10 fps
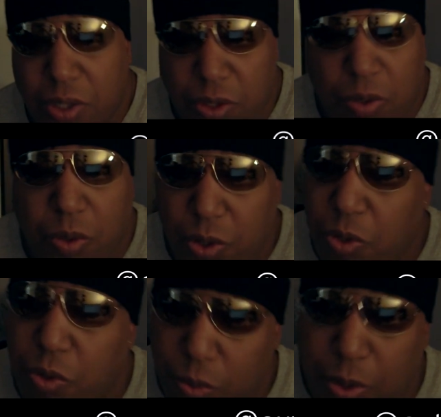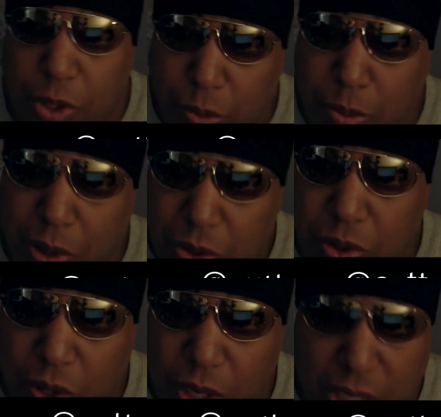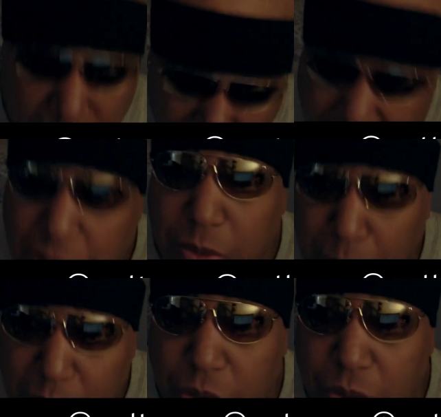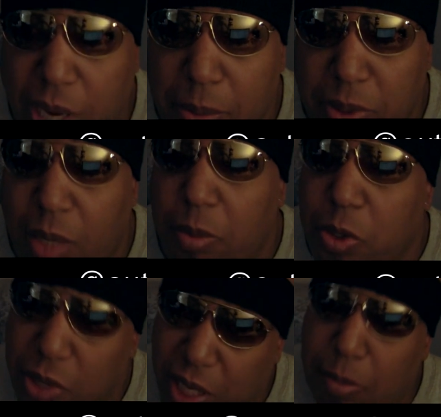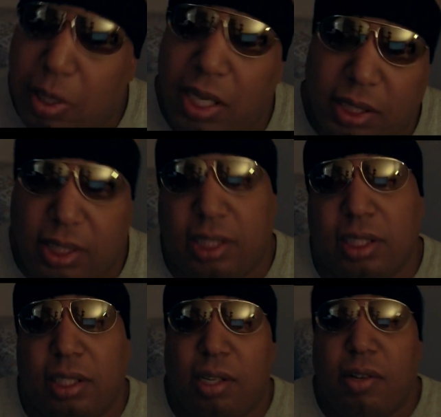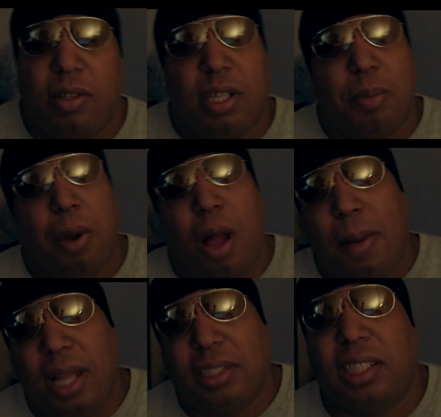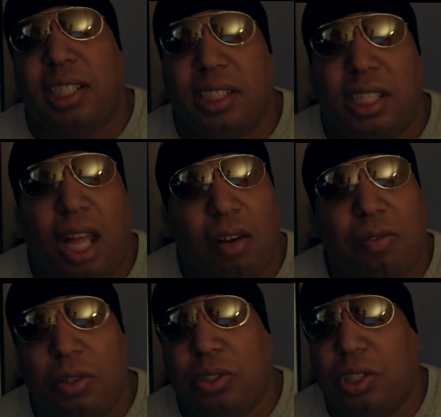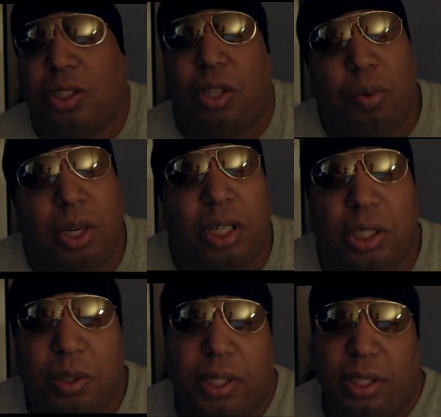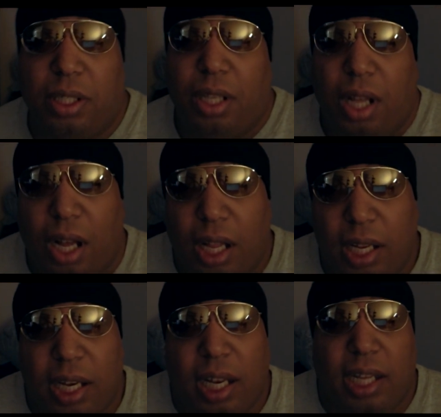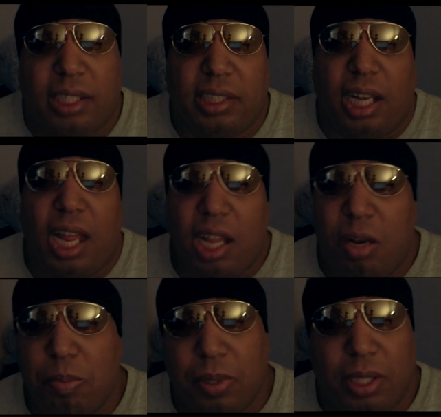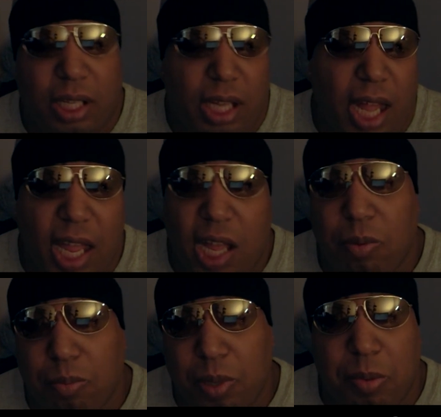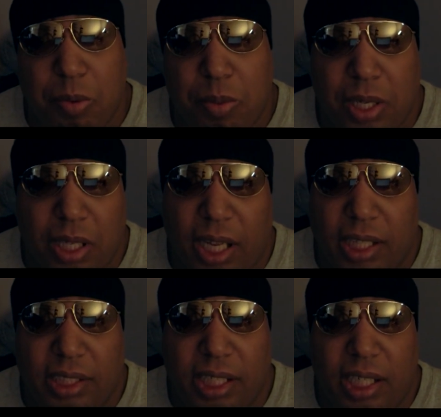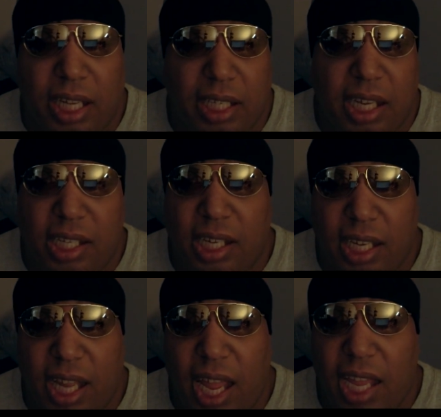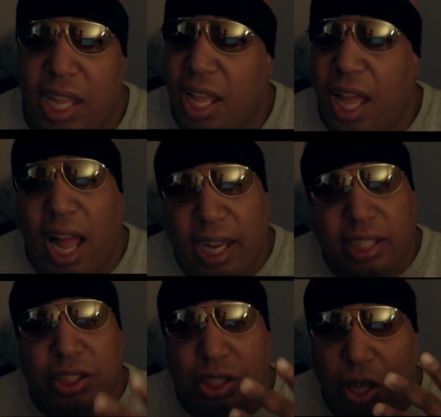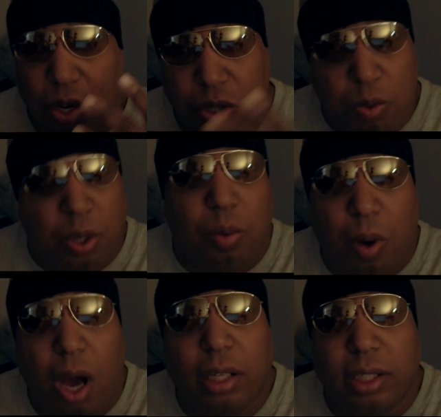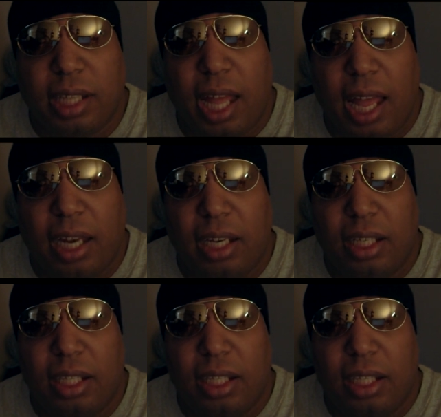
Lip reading: You put your boots on, you lace your bootstraps up, and you get busy. The problem I see is a lot of folks just don't want to do it. And like I said, I help people, but like I said, at the end of the day, I can show you where the water's at,